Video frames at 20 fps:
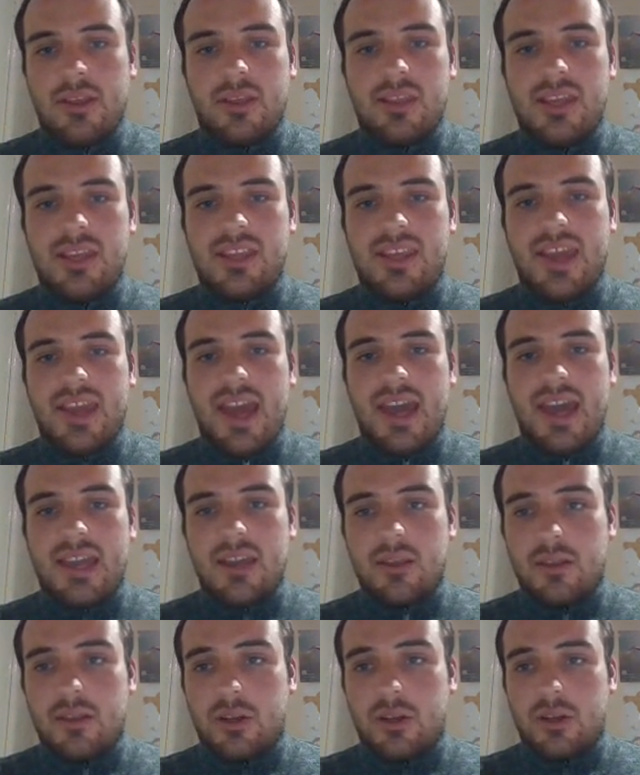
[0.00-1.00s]

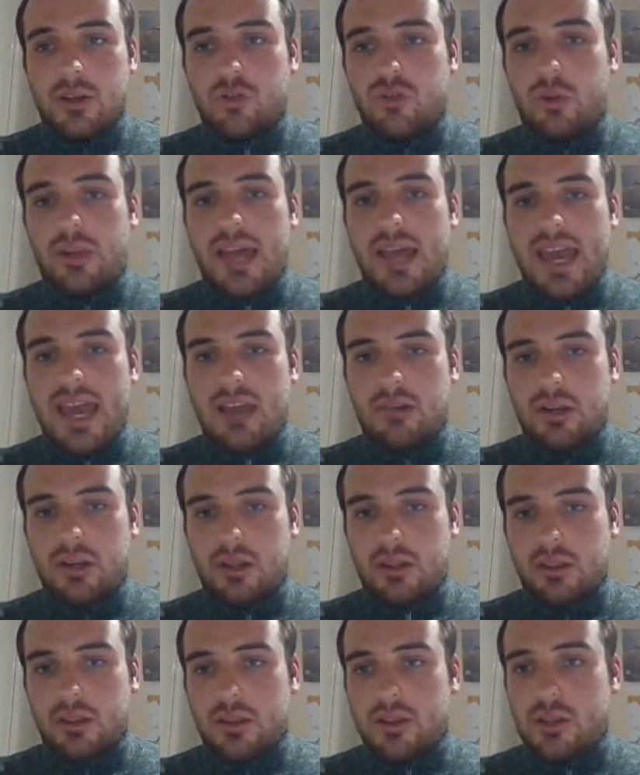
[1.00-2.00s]
CTAs are controlled
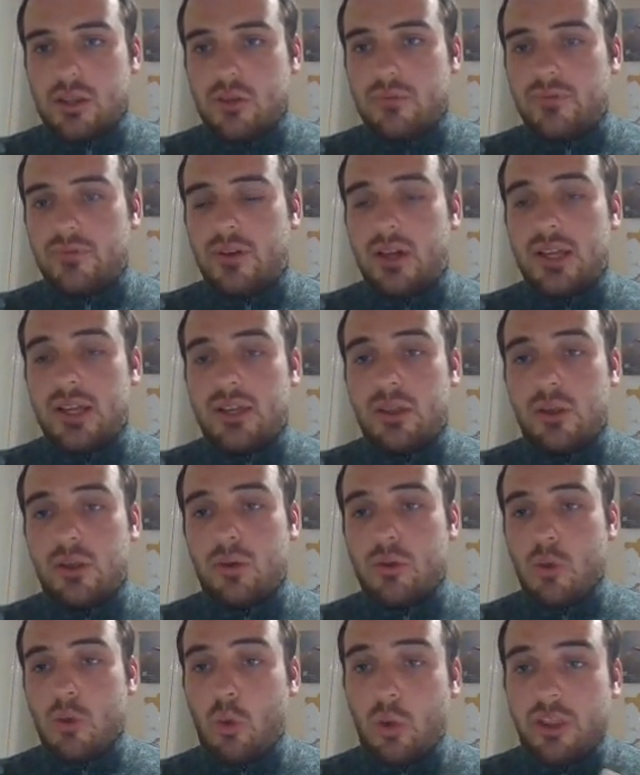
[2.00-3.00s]
areas. You find
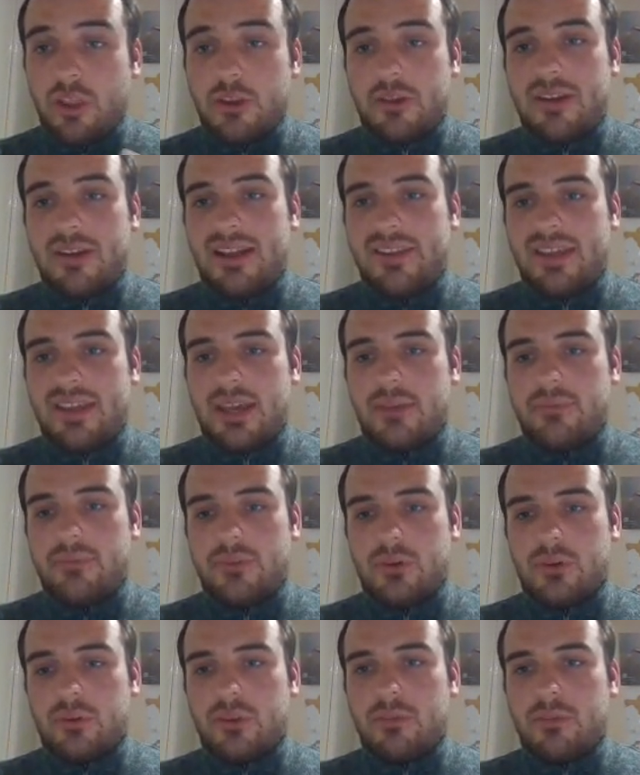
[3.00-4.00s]
those also around
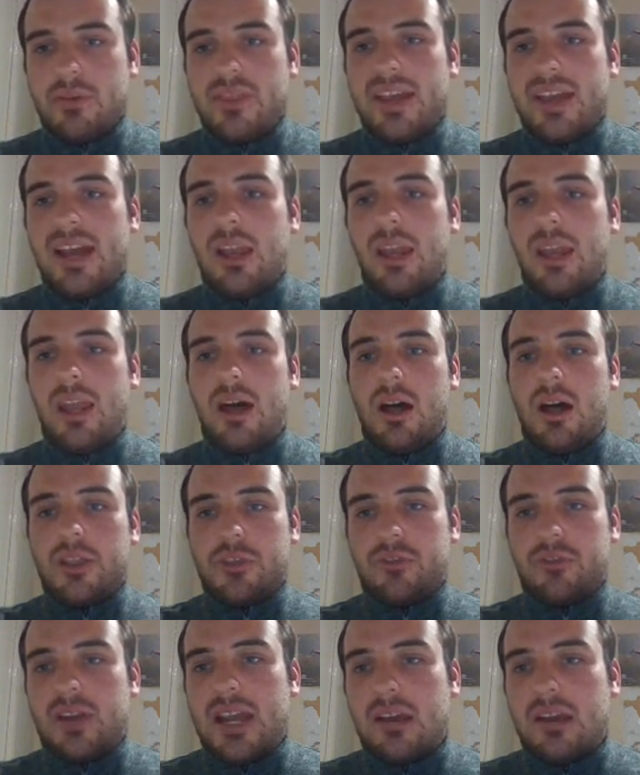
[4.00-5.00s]
airfields, but they are
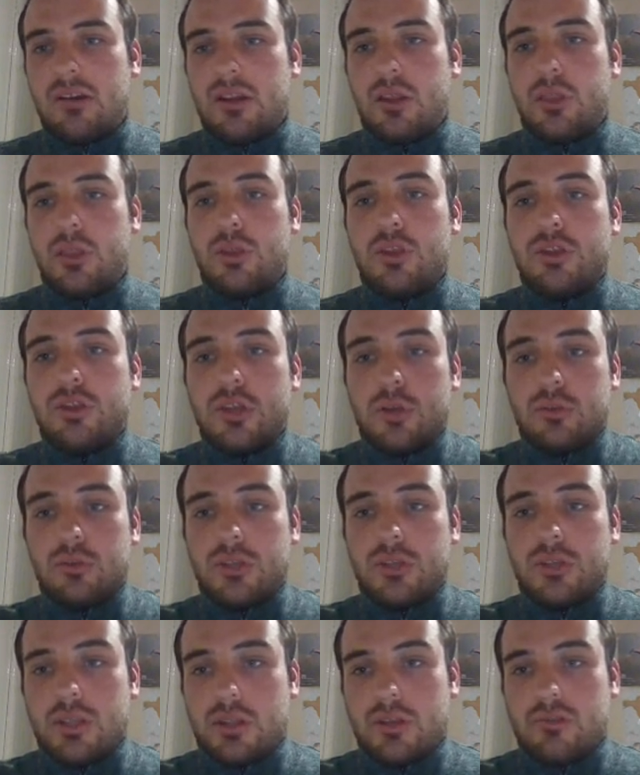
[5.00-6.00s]
larger areas that don't
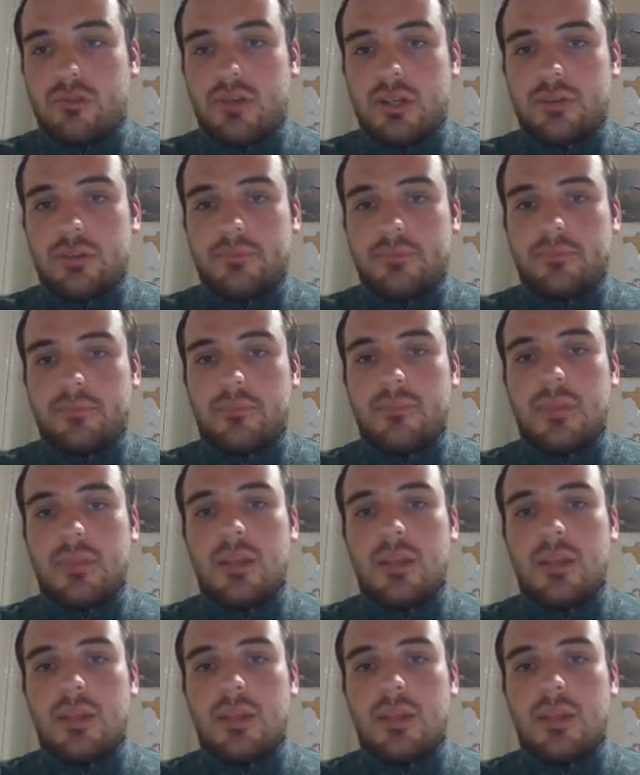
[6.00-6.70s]
touch the ground.